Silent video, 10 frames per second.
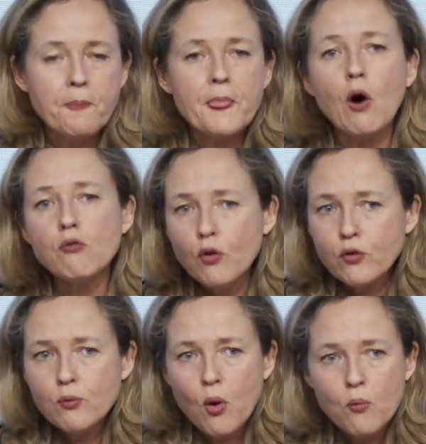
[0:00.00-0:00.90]
Now, for
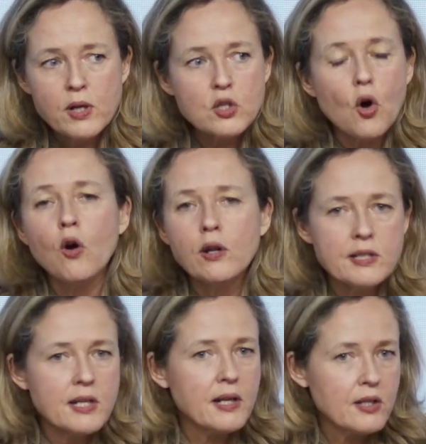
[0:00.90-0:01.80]
the moment, all
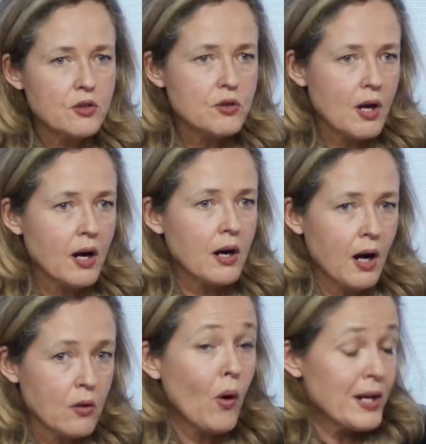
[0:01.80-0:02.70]
indicators
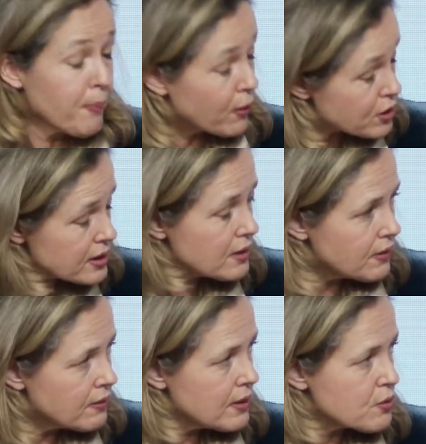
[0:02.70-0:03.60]
are quite positive
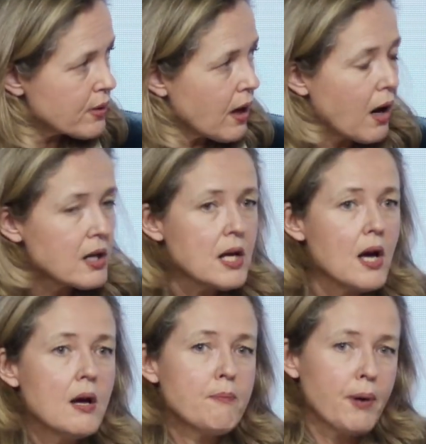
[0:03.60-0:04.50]
in this regard,
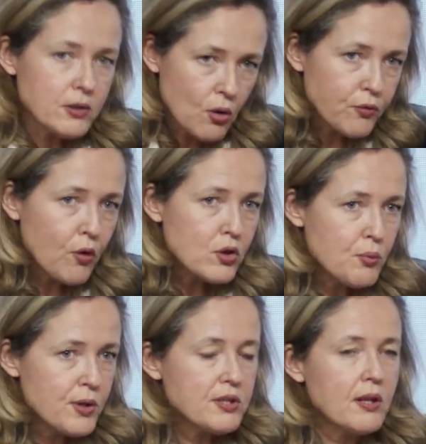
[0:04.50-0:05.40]
but of course
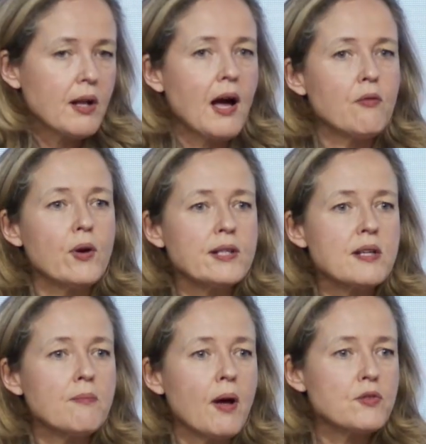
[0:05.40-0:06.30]
we still have weeks
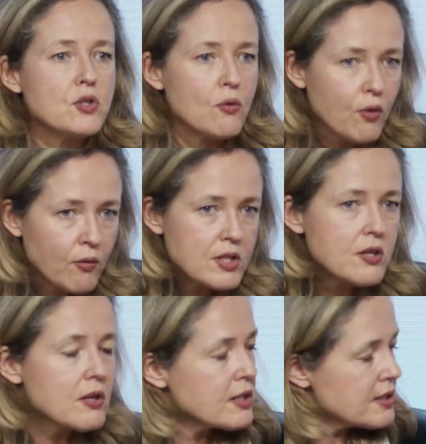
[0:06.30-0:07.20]
and months of
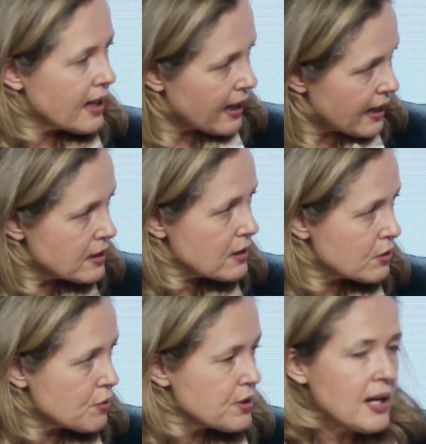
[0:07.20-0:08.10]
uncertainty ahead
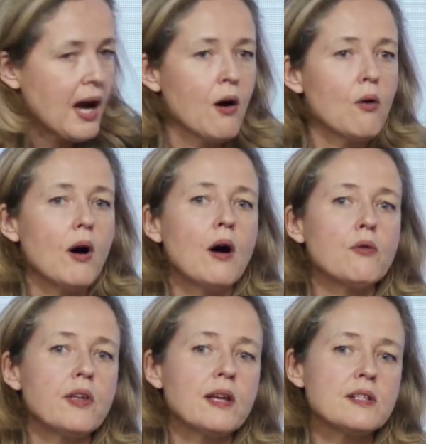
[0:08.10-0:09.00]
to see how
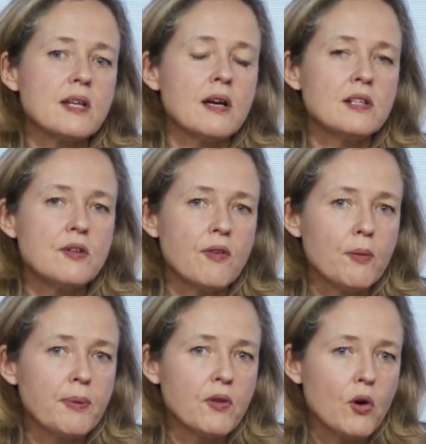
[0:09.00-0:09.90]
things
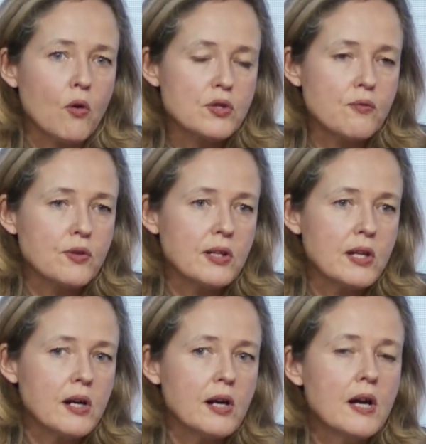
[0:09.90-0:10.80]
develop in the course of the
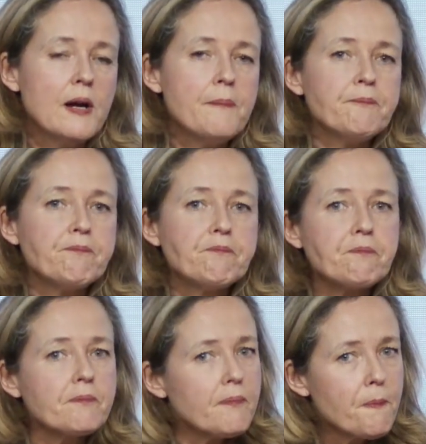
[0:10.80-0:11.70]
year.
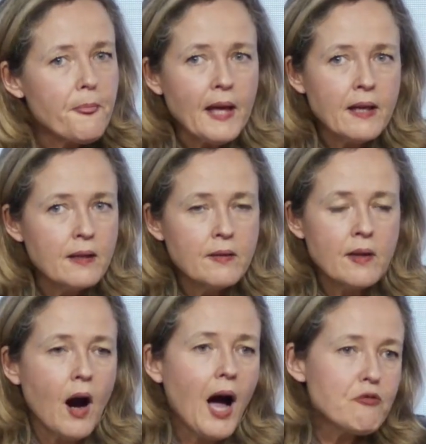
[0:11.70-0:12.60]

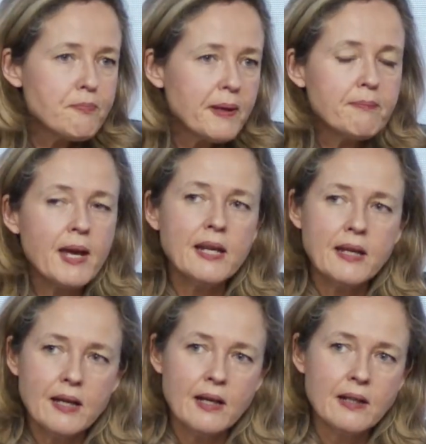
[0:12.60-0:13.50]
There have been
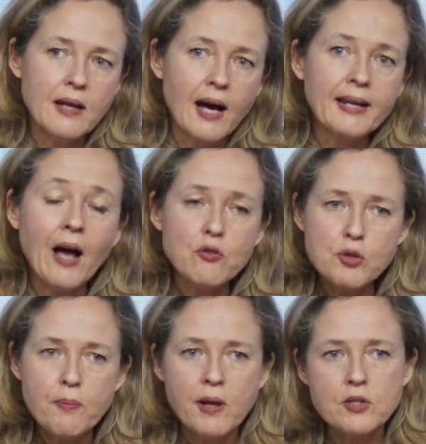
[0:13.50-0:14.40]
many
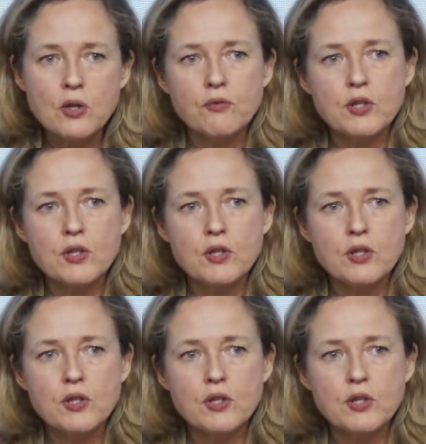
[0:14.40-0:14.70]
announcements of